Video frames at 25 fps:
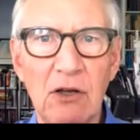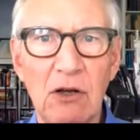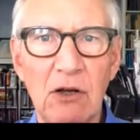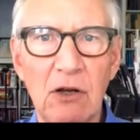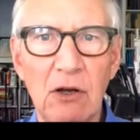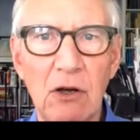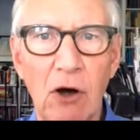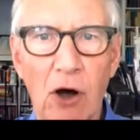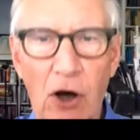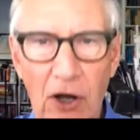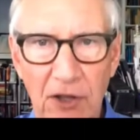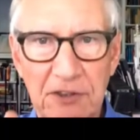
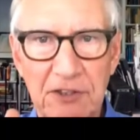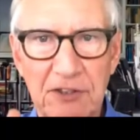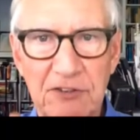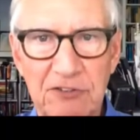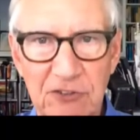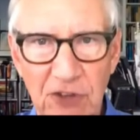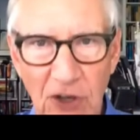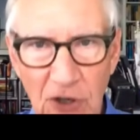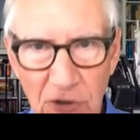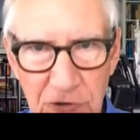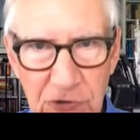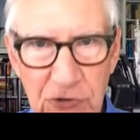on the
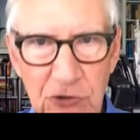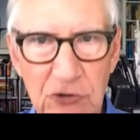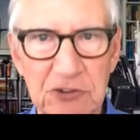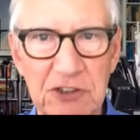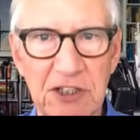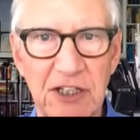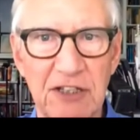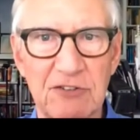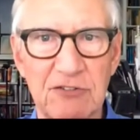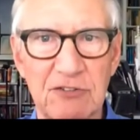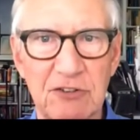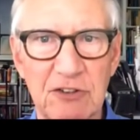social
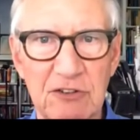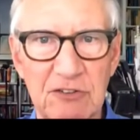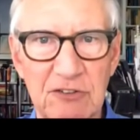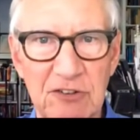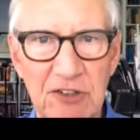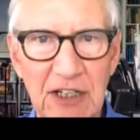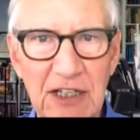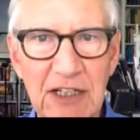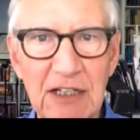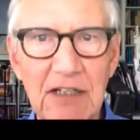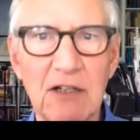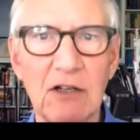
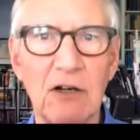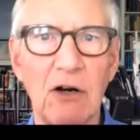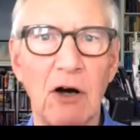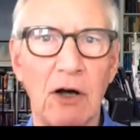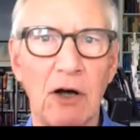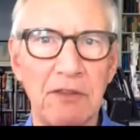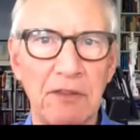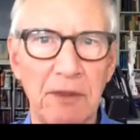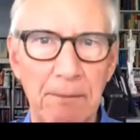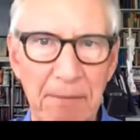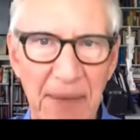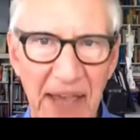distancing,
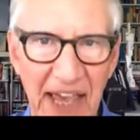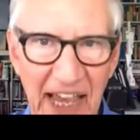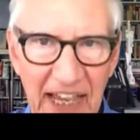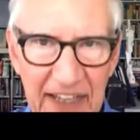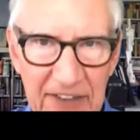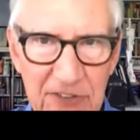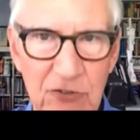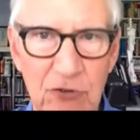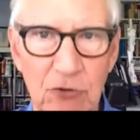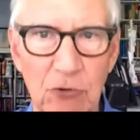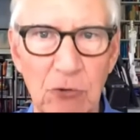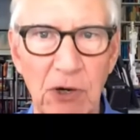on the
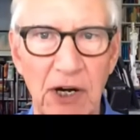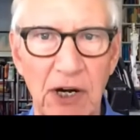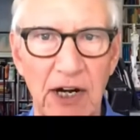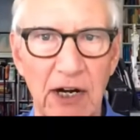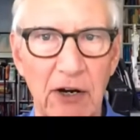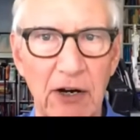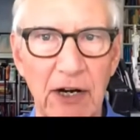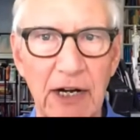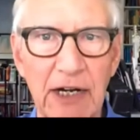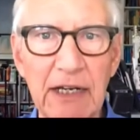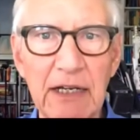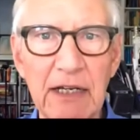mask
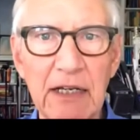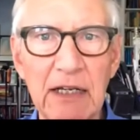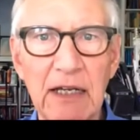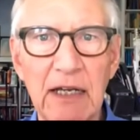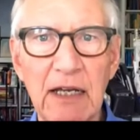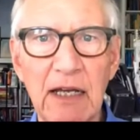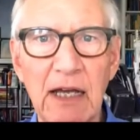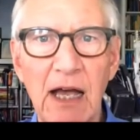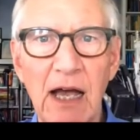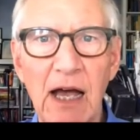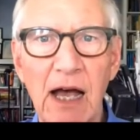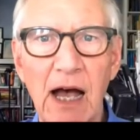wearing.
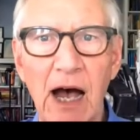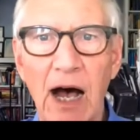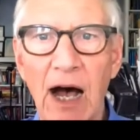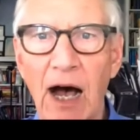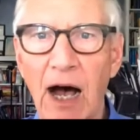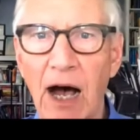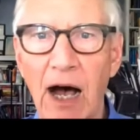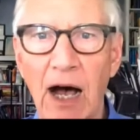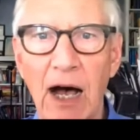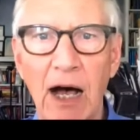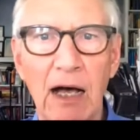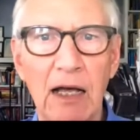
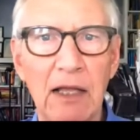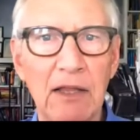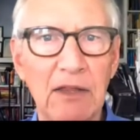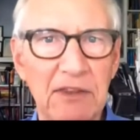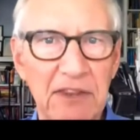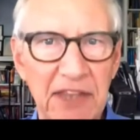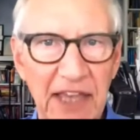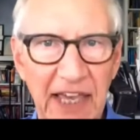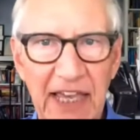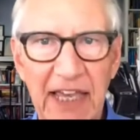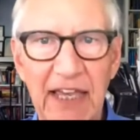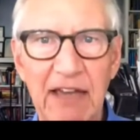
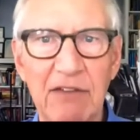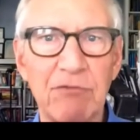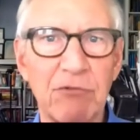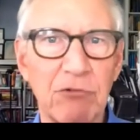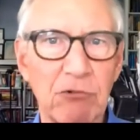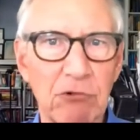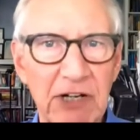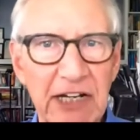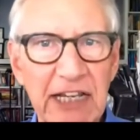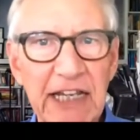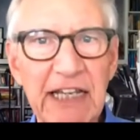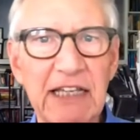They have
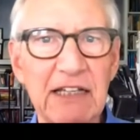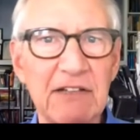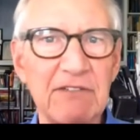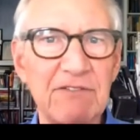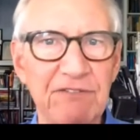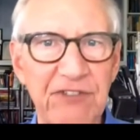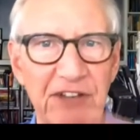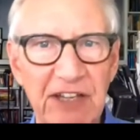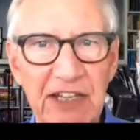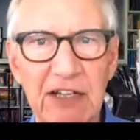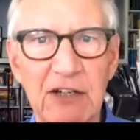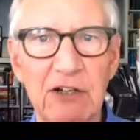
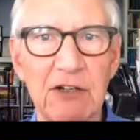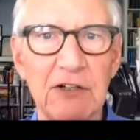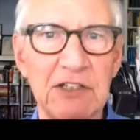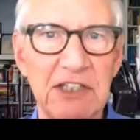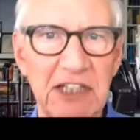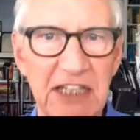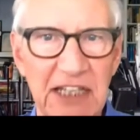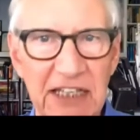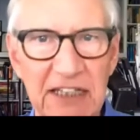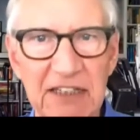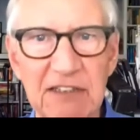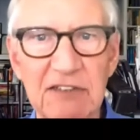reconfigured
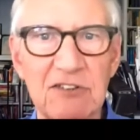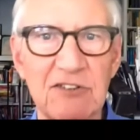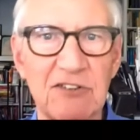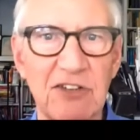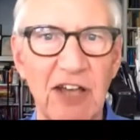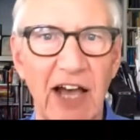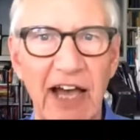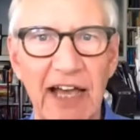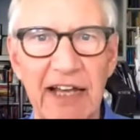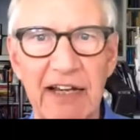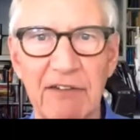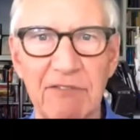the
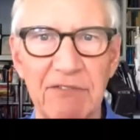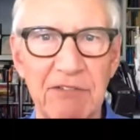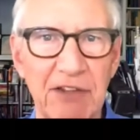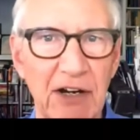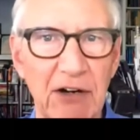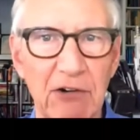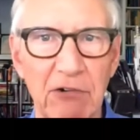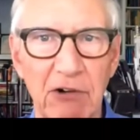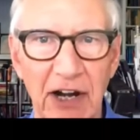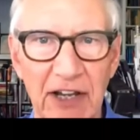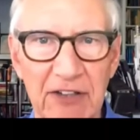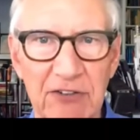inside of
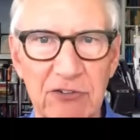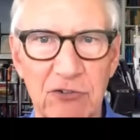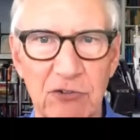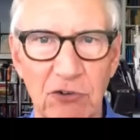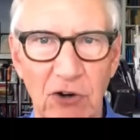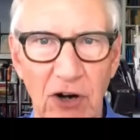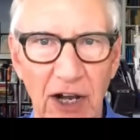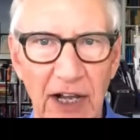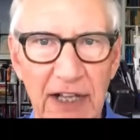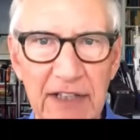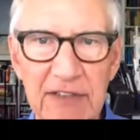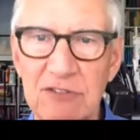their
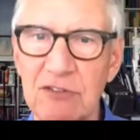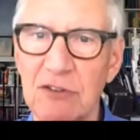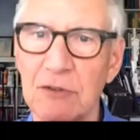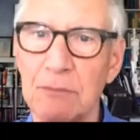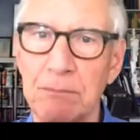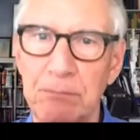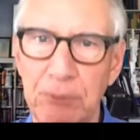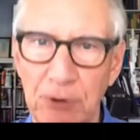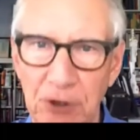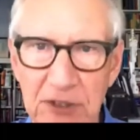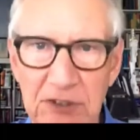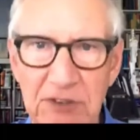restaurants
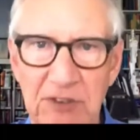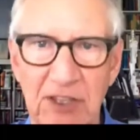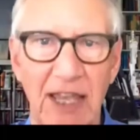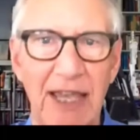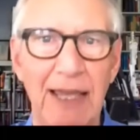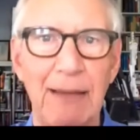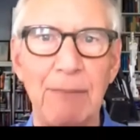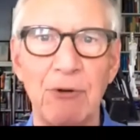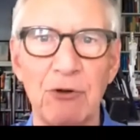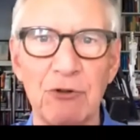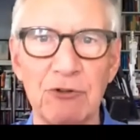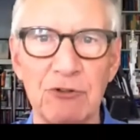and put
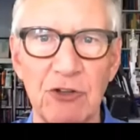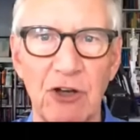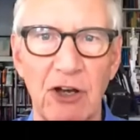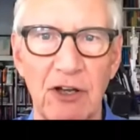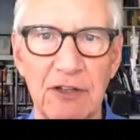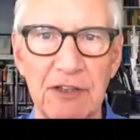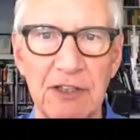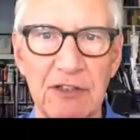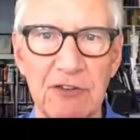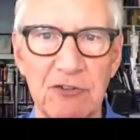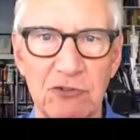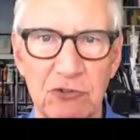tables
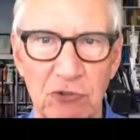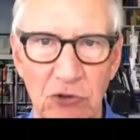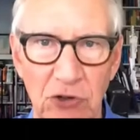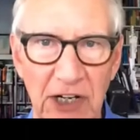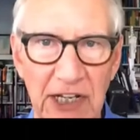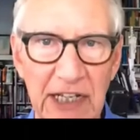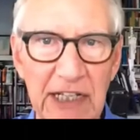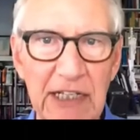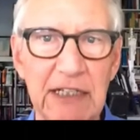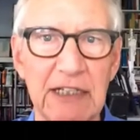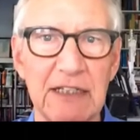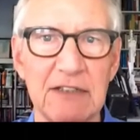on the
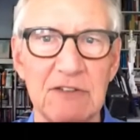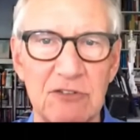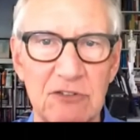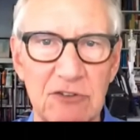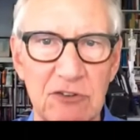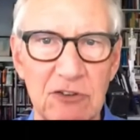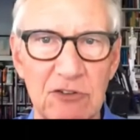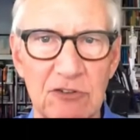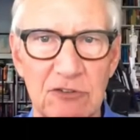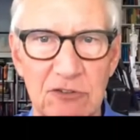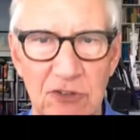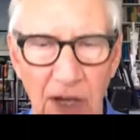street.
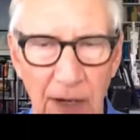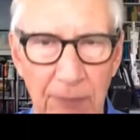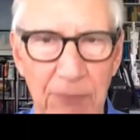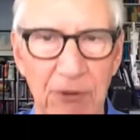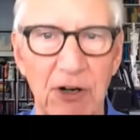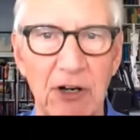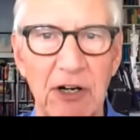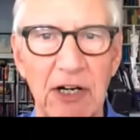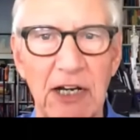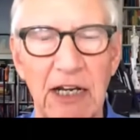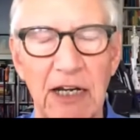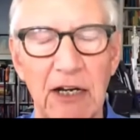It's
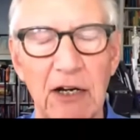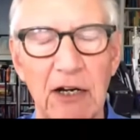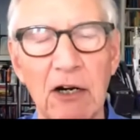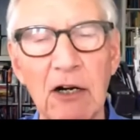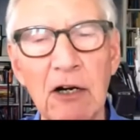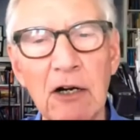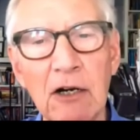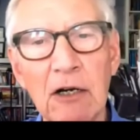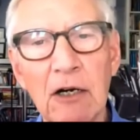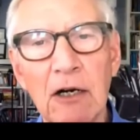summer here.